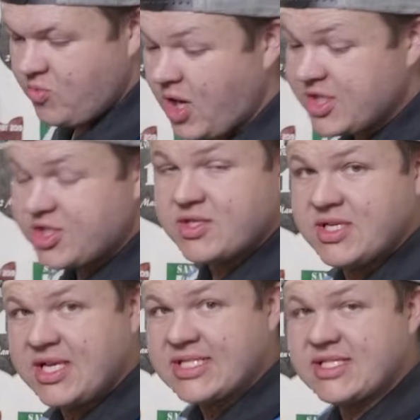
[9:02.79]
washers
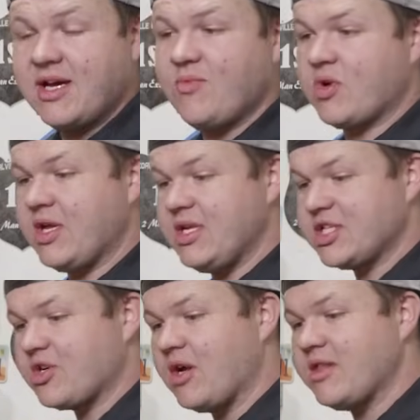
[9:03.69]
and nuts on, we're going to
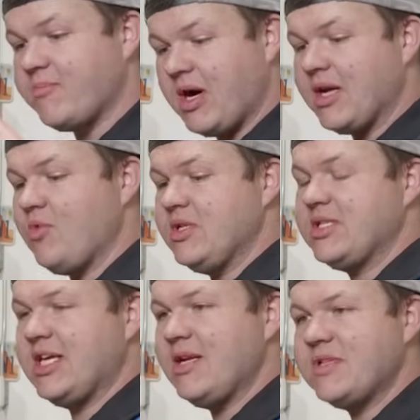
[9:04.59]
start the bottom ones,
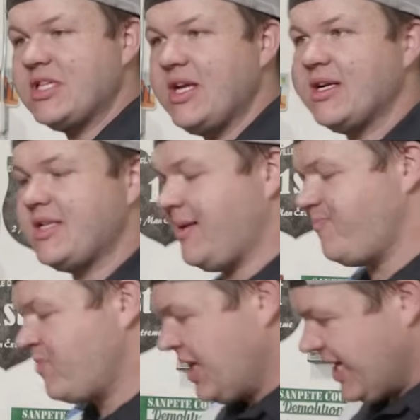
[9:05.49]
get them snugged up,